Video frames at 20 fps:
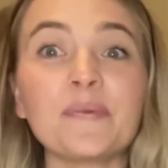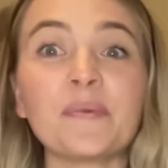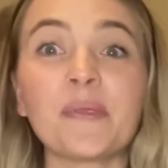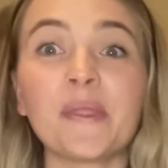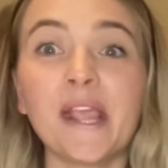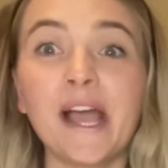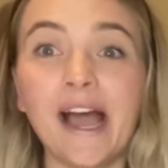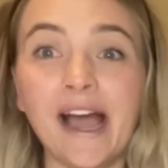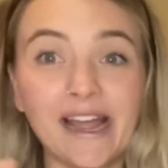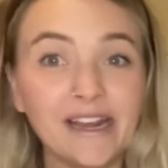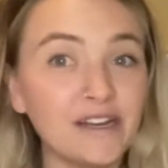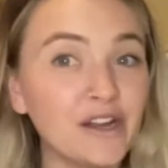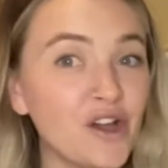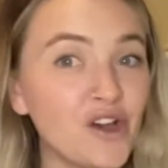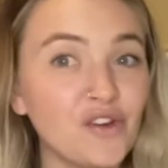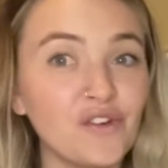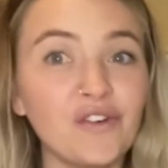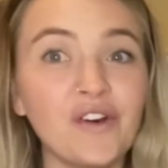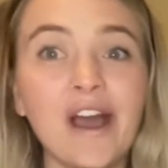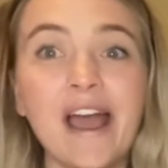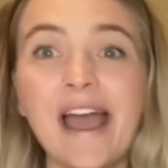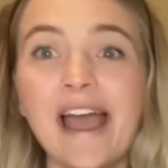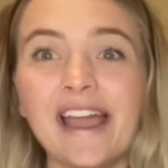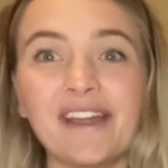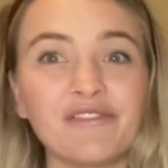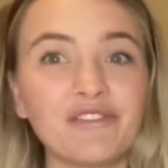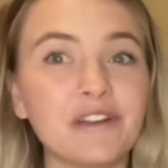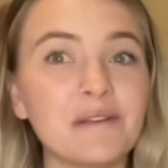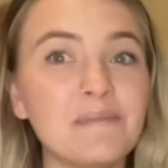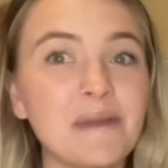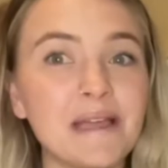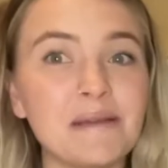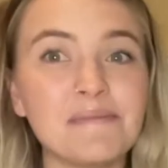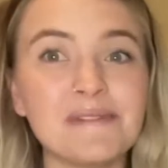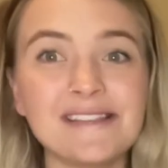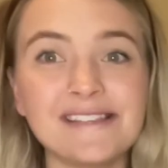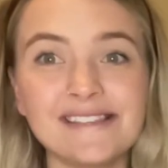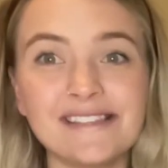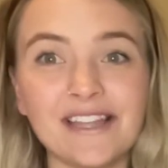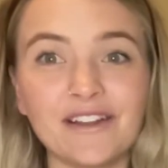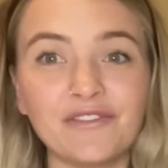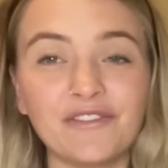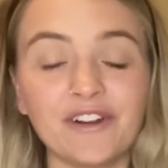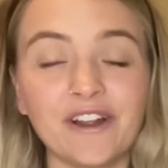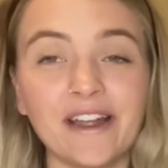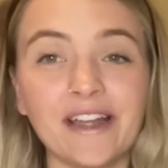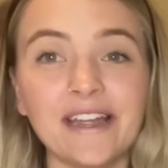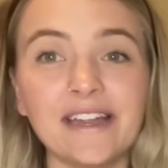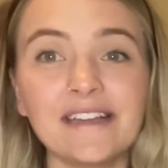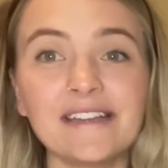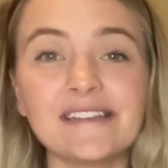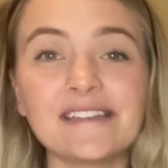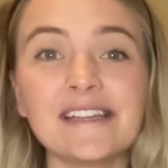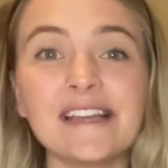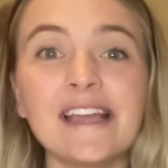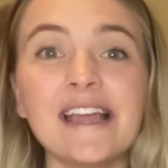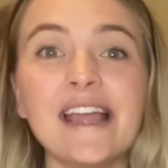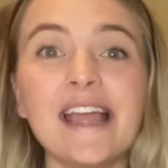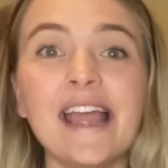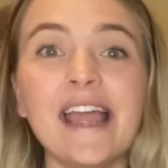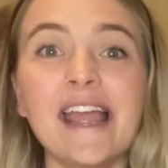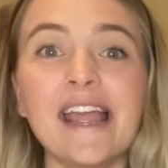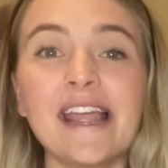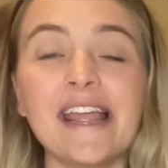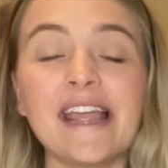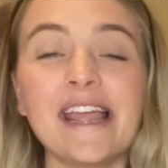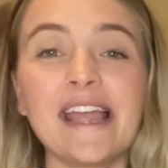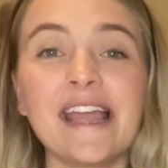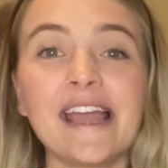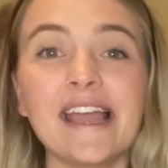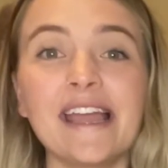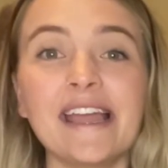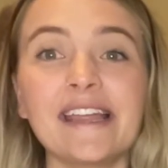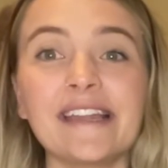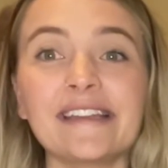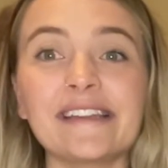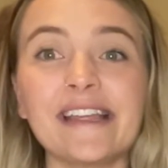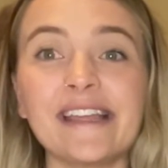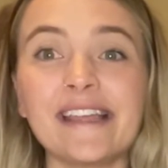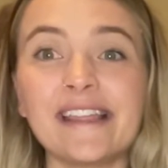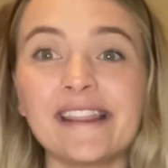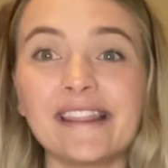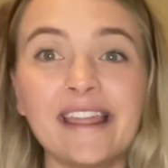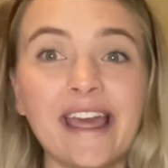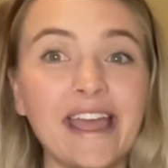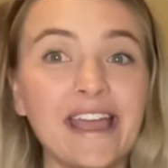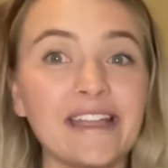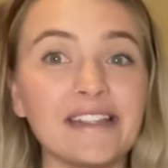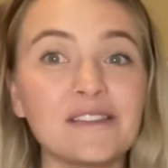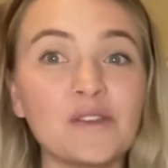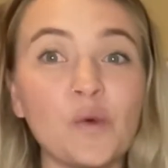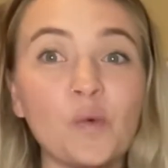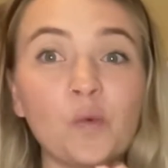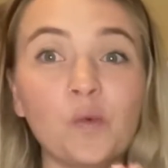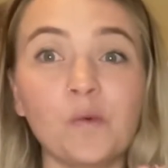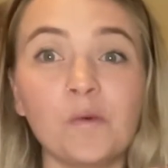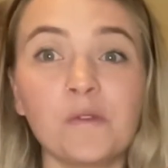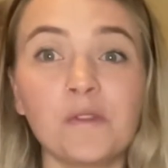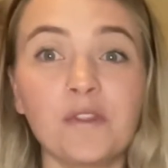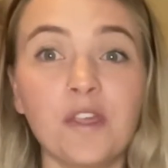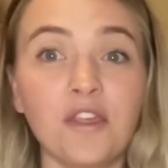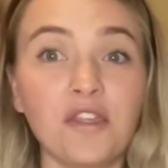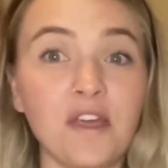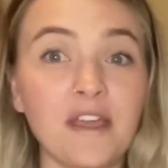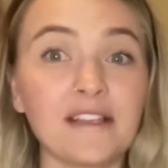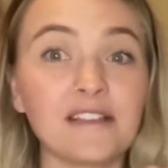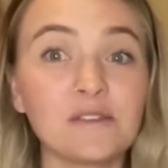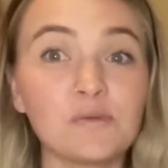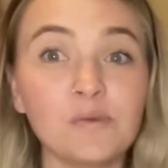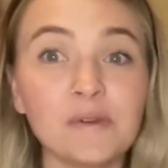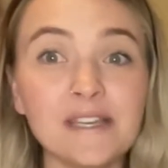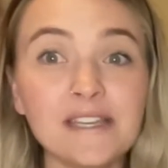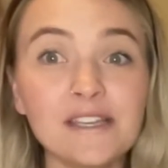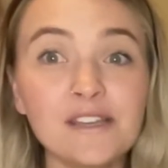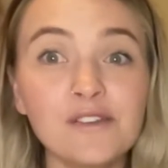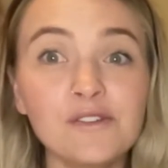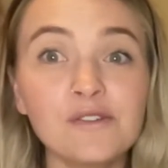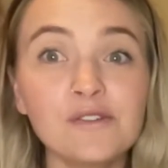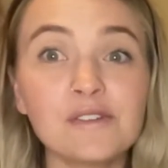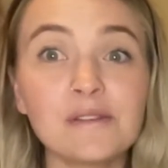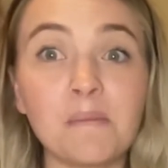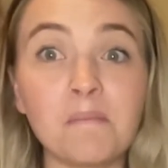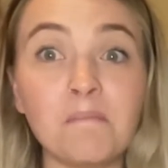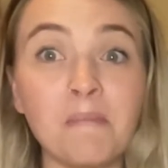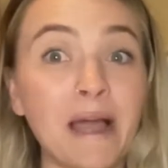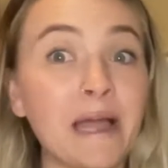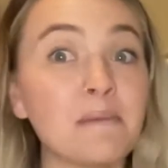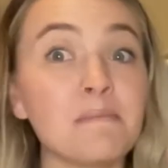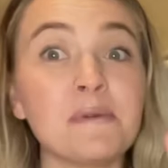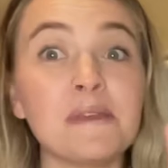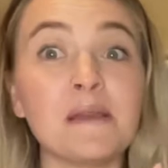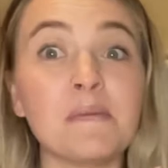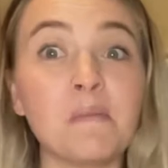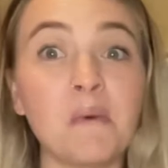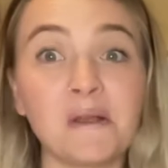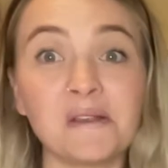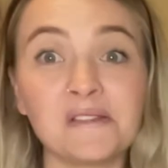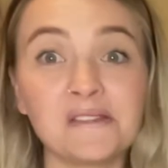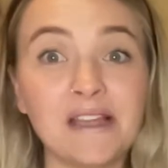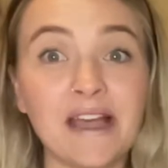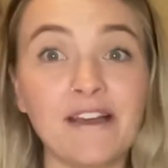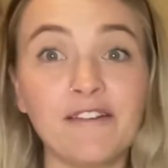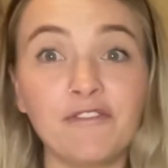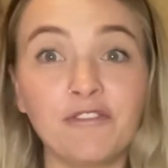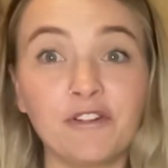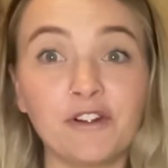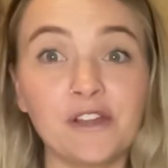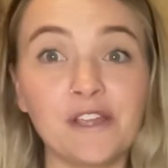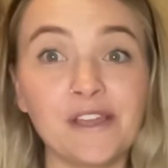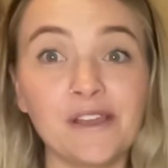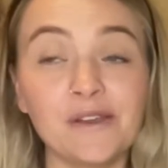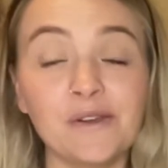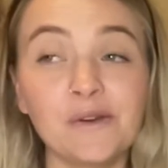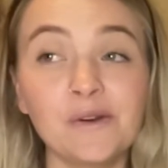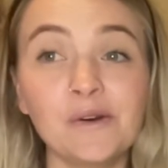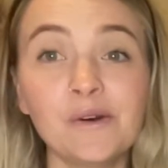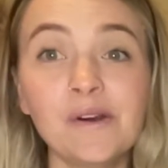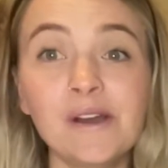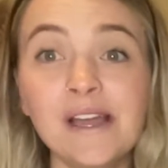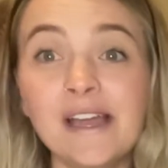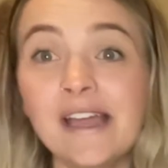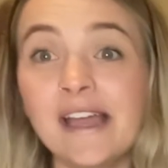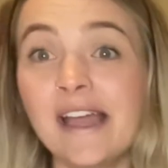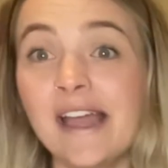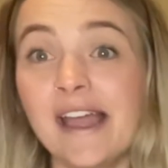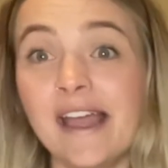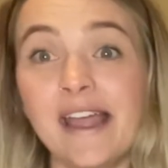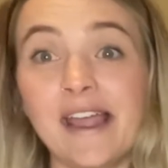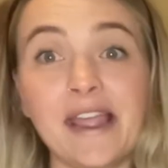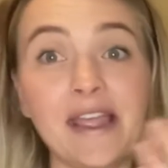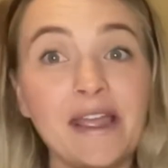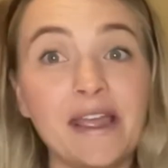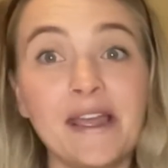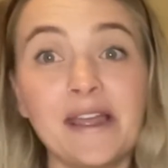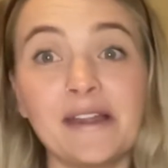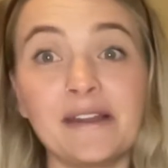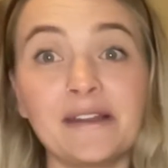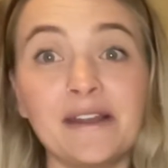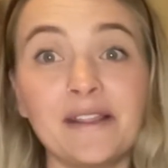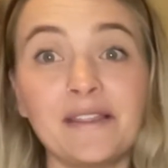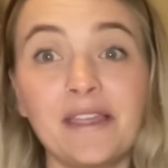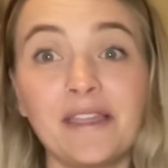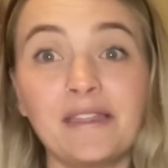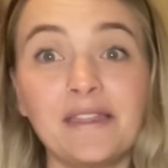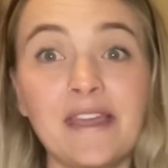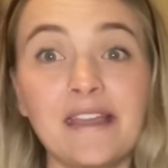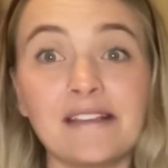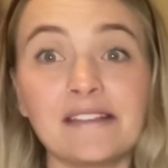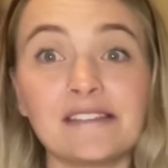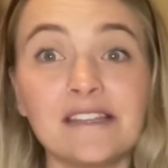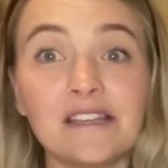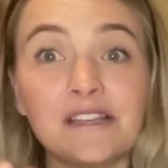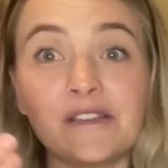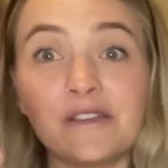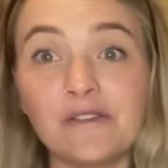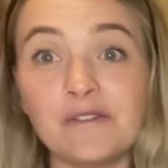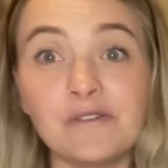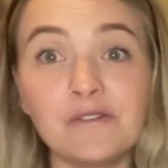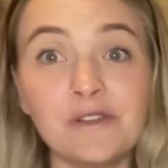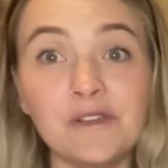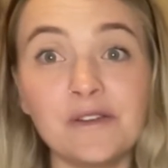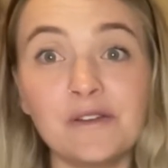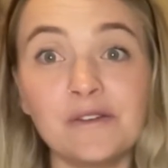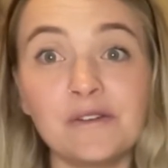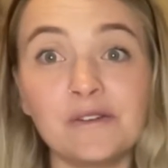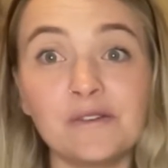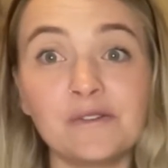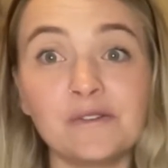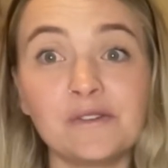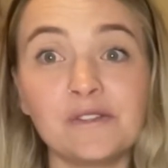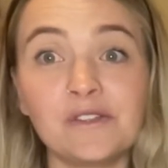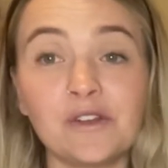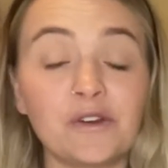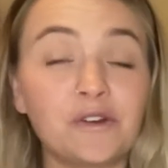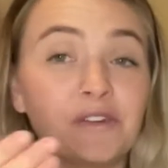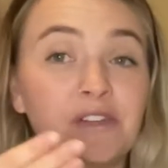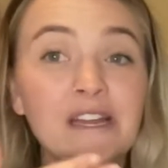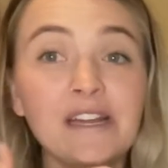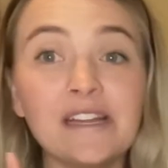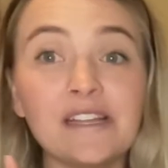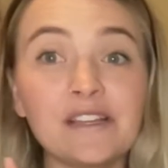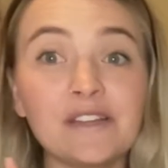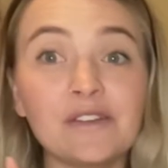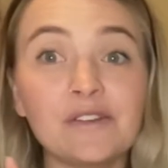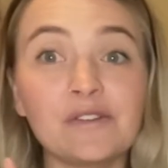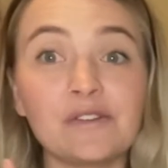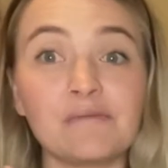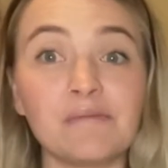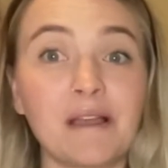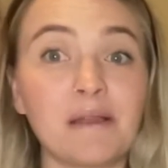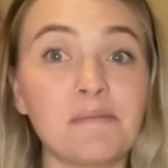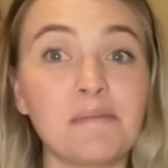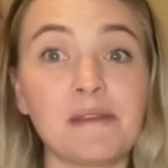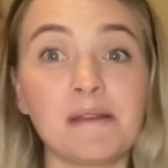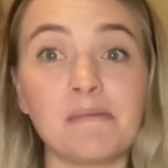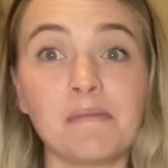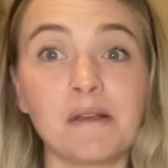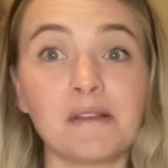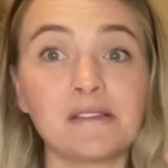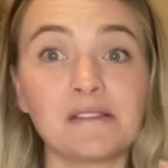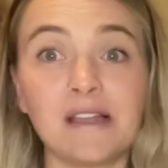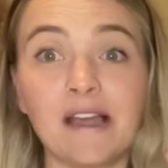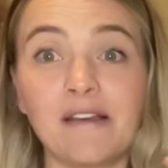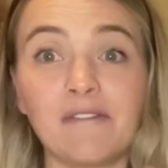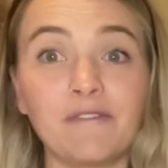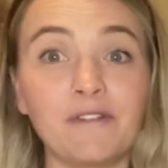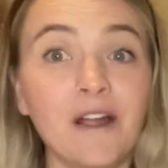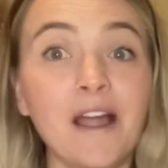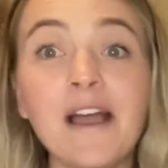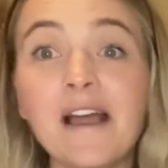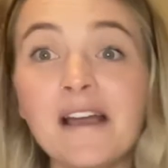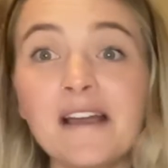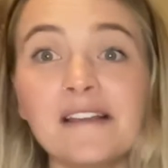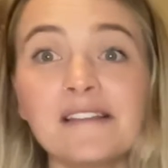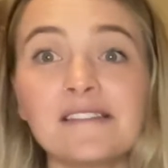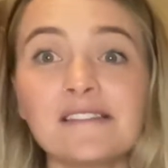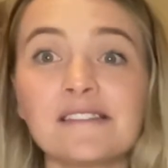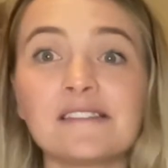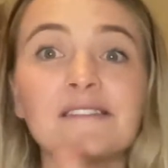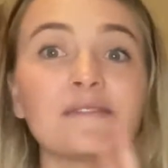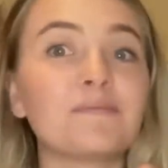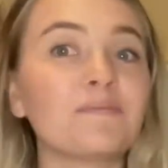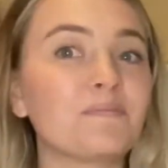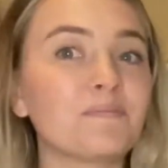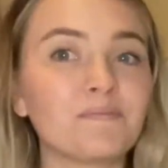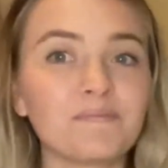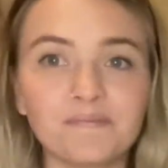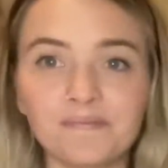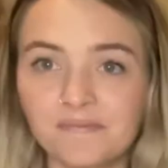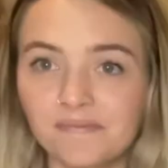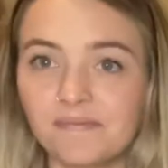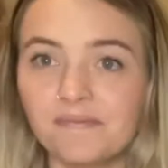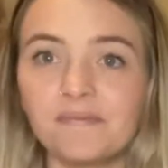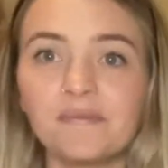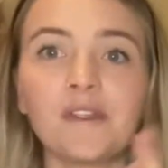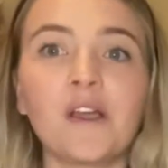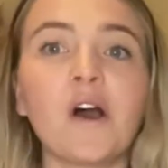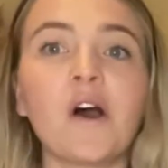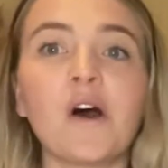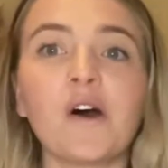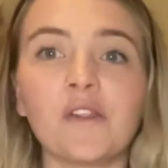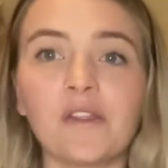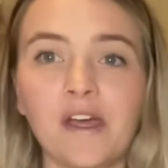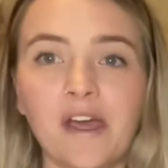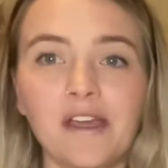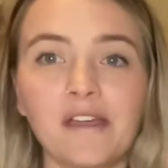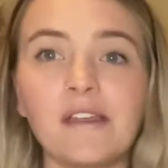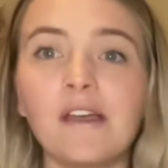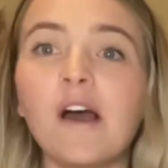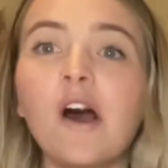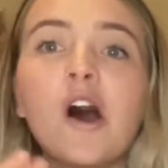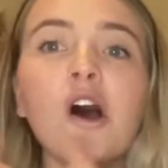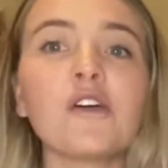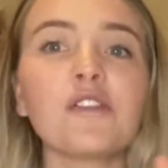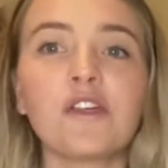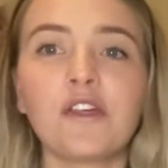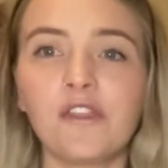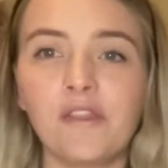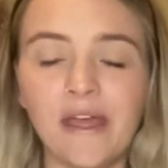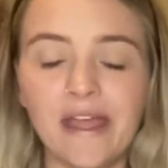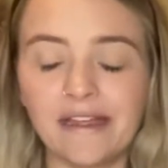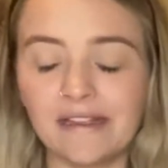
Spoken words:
I know every baby's different and that the things we use might be a must-have for you, and the things that you used or didn't use might be a must-have for us. All the things.